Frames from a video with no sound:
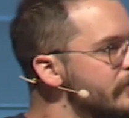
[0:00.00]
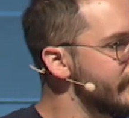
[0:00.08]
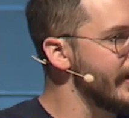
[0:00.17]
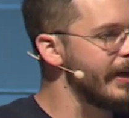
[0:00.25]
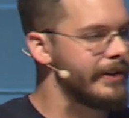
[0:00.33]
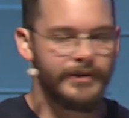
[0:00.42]

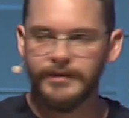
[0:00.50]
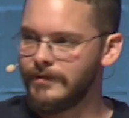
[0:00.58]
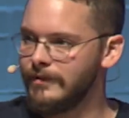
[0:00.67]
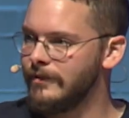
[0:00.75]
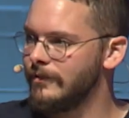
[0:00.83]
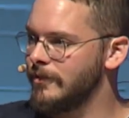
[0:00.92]
said
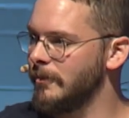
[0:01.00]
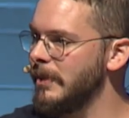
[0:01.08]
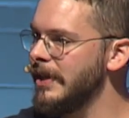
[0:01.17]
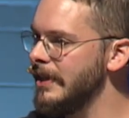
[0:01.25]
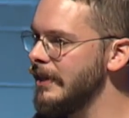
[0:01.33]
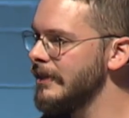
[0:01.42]
to
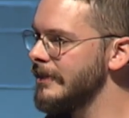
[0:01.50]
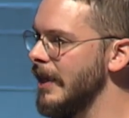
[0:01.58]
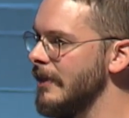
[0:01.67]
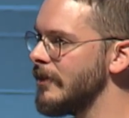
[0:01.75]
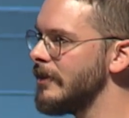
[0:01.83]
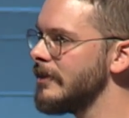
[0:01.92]
me,
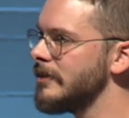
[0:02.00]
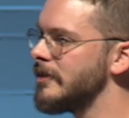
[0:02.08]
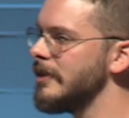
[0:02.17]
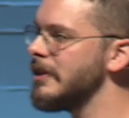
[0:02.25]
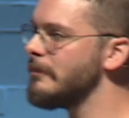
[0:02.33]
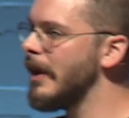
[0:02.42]
David,
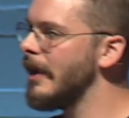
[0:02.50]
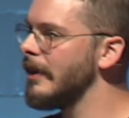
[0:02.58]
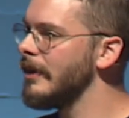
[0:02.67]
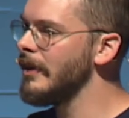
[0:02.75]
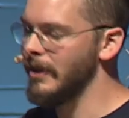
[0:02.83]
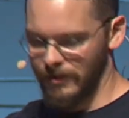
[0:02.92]
seek my
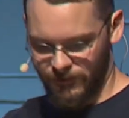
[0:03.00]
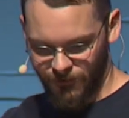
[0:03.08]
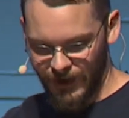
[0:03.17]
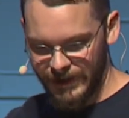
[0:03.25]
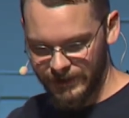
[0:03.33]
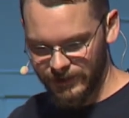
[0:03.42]

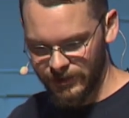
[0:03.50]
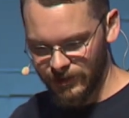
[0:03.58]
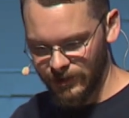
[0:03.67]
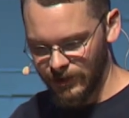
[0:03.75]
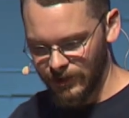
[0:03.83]
face.